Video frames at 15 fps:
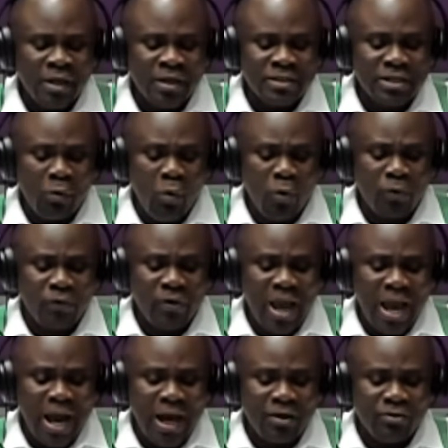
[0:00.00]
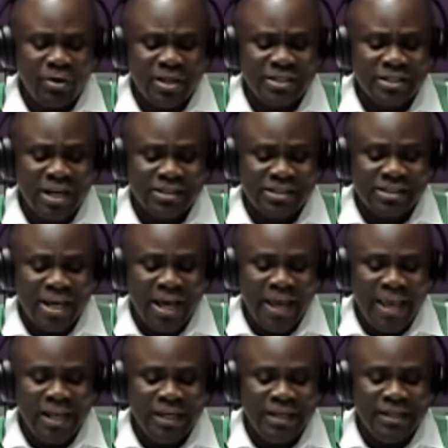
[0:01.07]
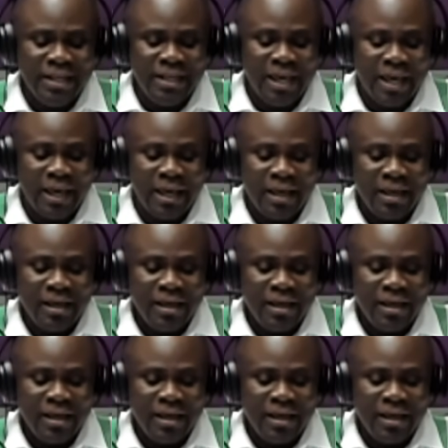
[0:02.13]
So region as I say